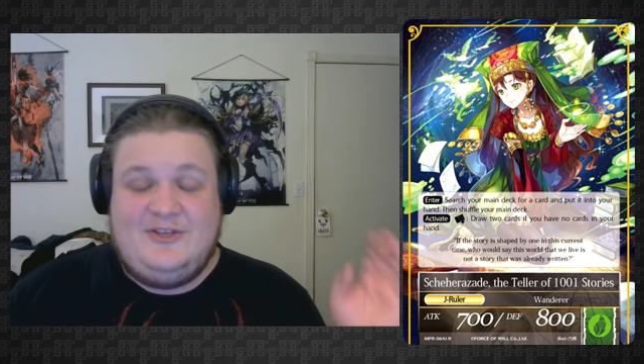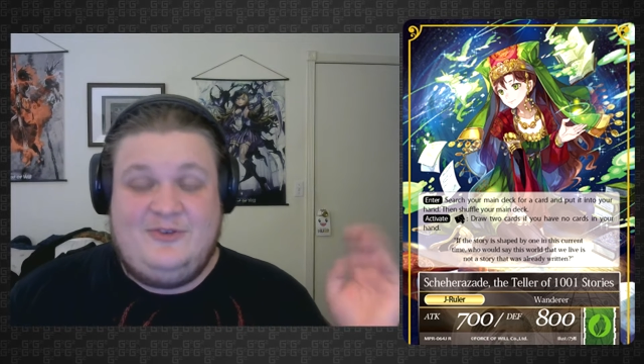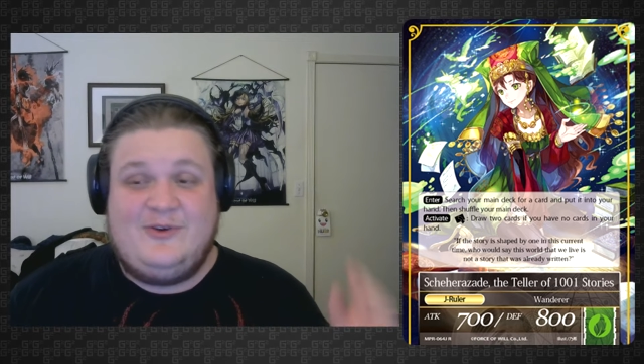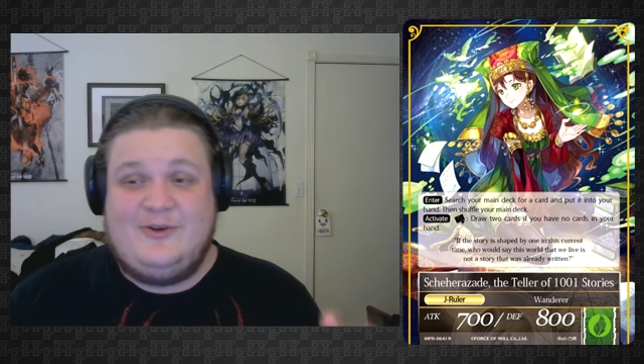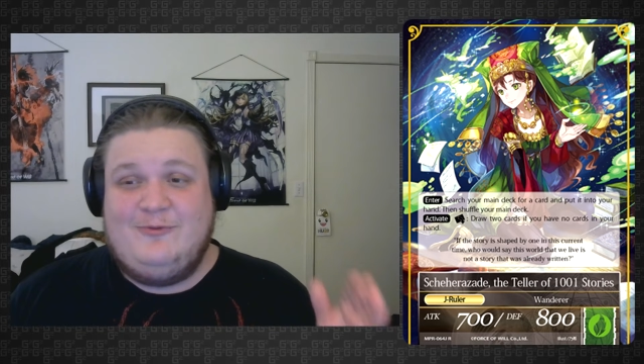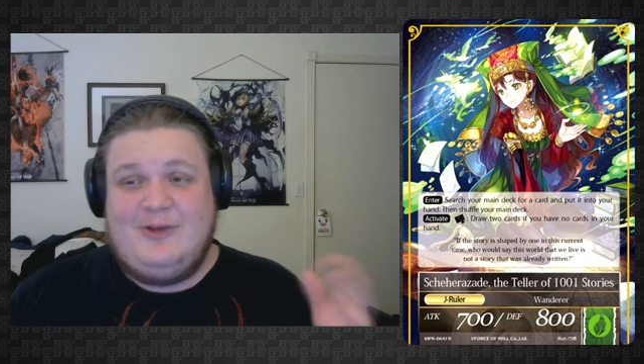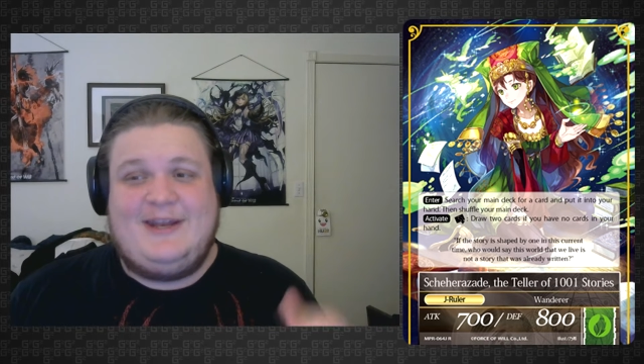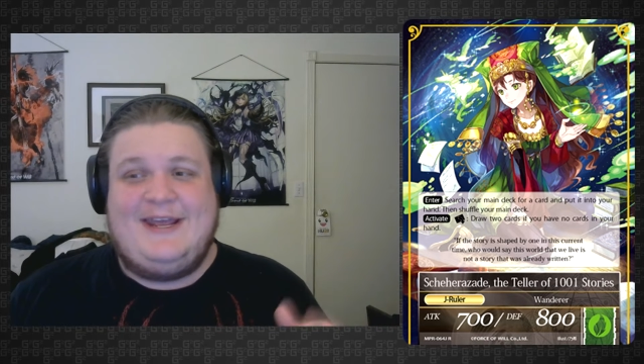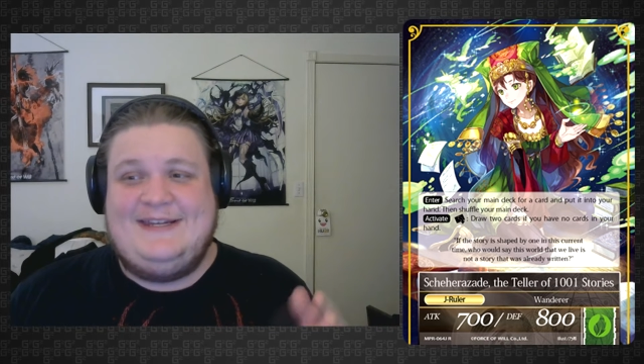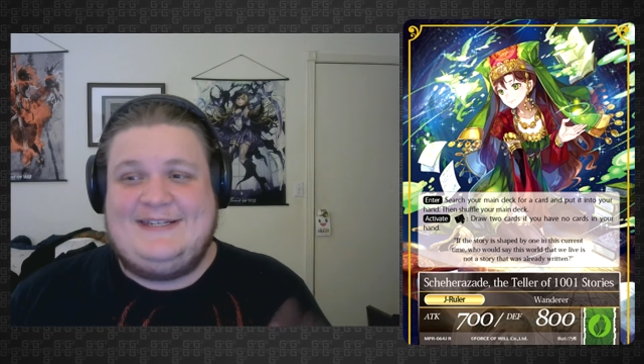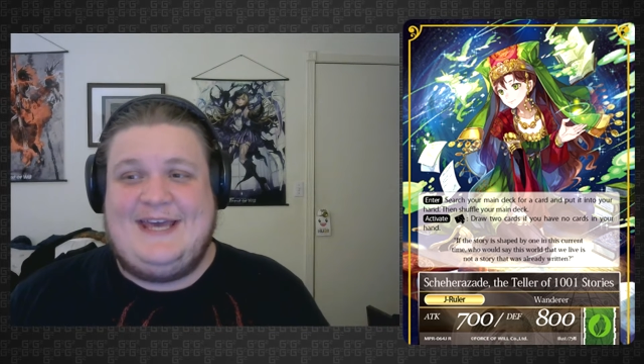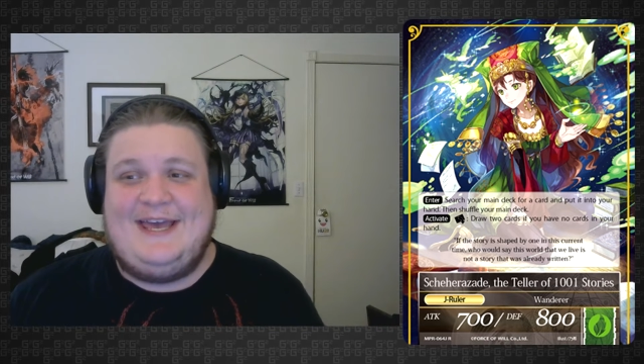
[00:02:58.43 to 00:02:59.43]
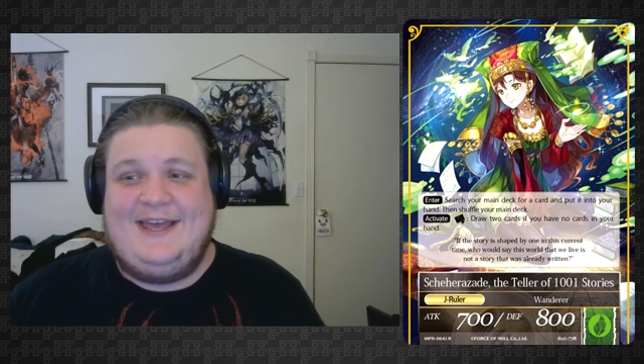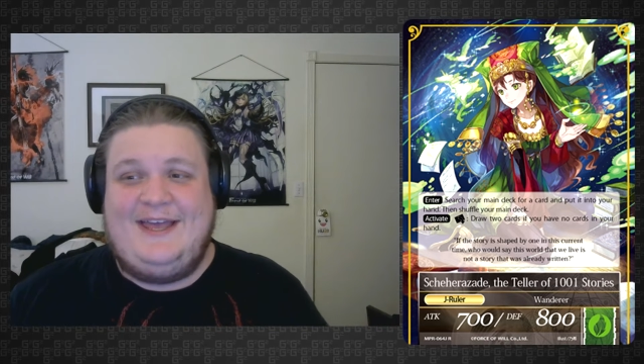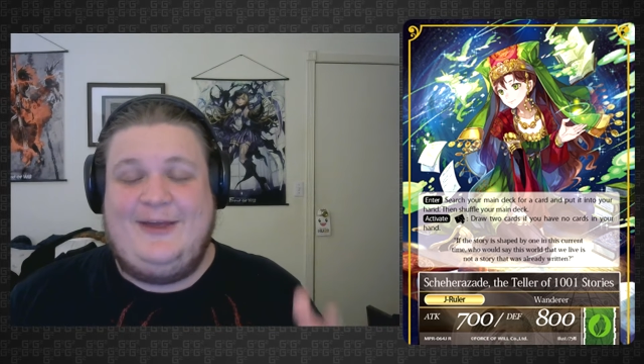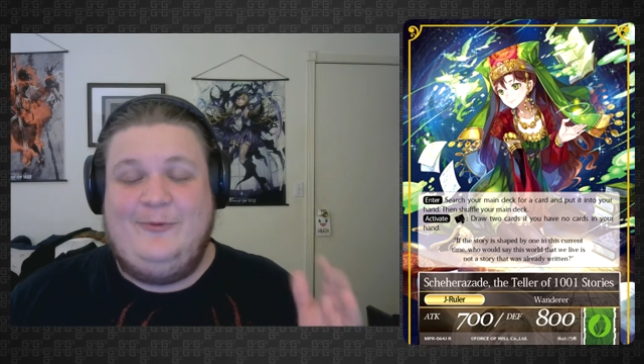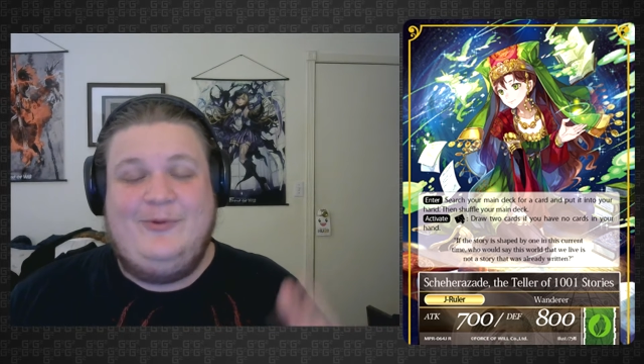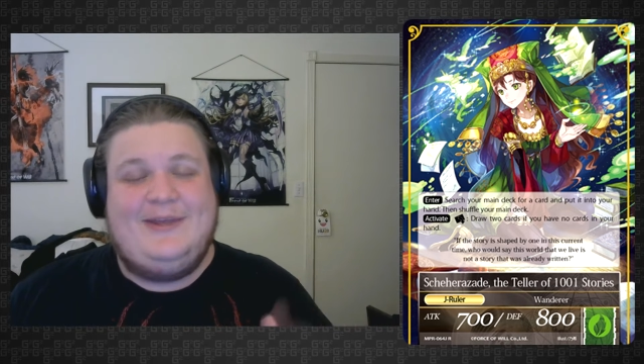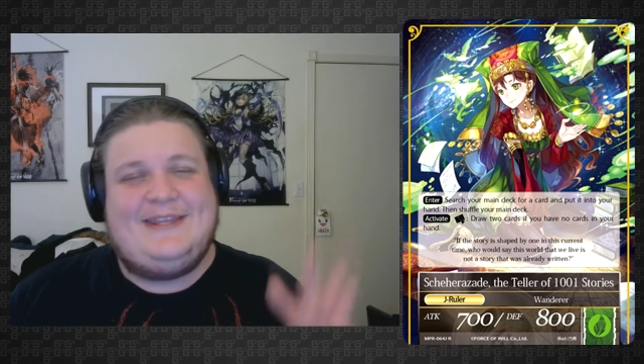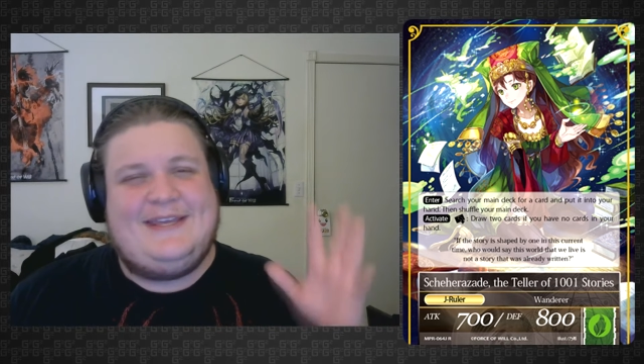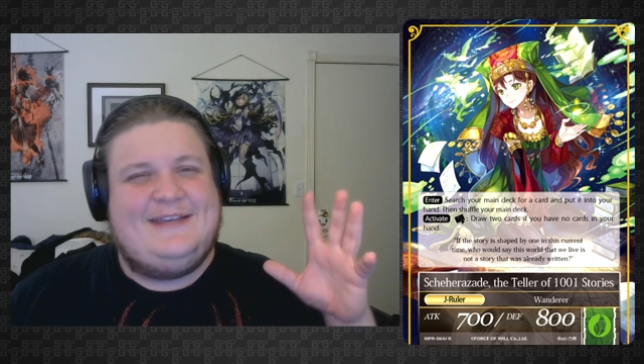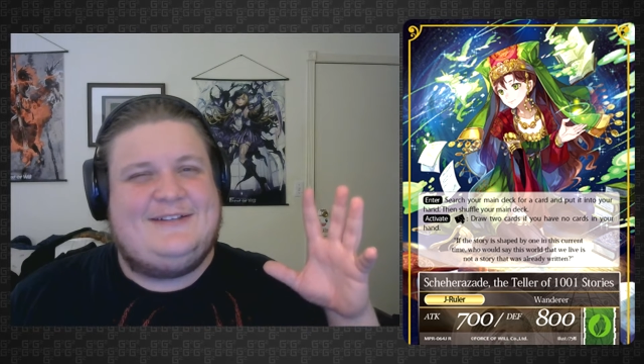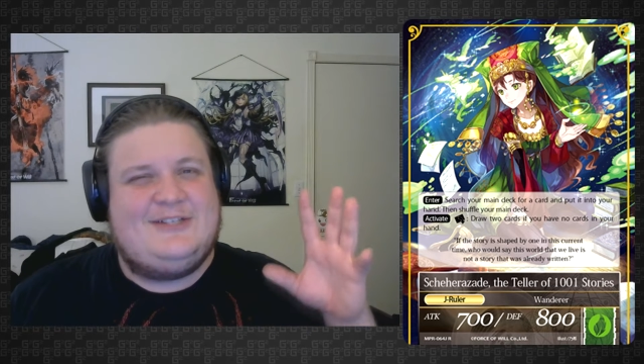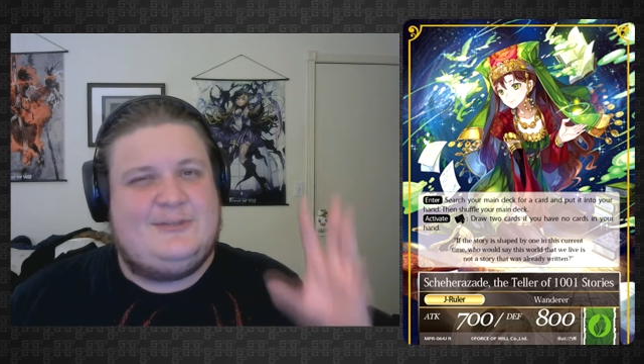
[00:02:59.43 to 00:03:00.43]
you can run a
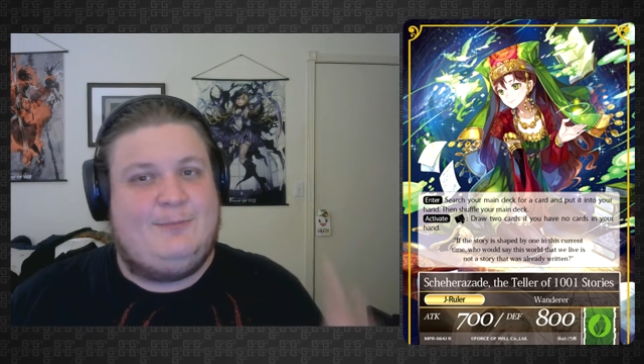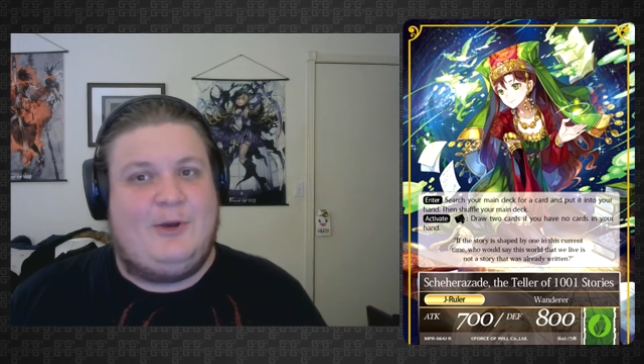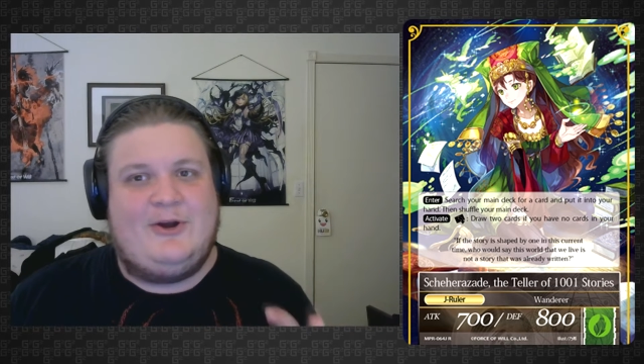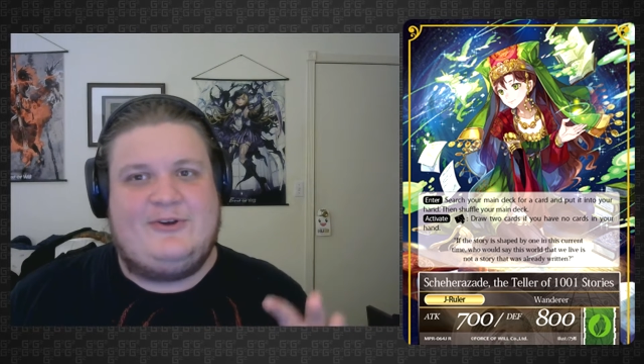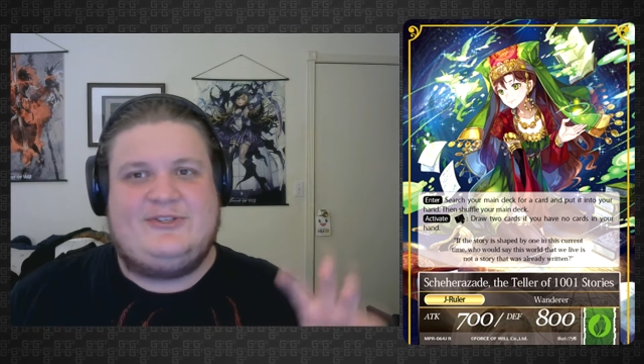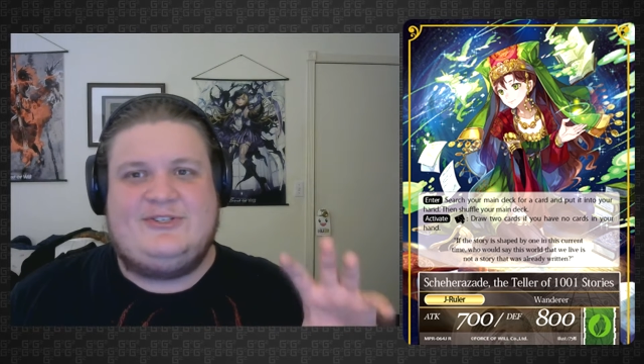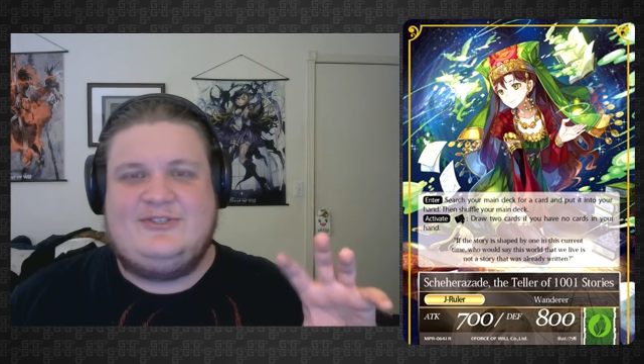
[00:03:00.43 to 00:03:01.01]
really sparse,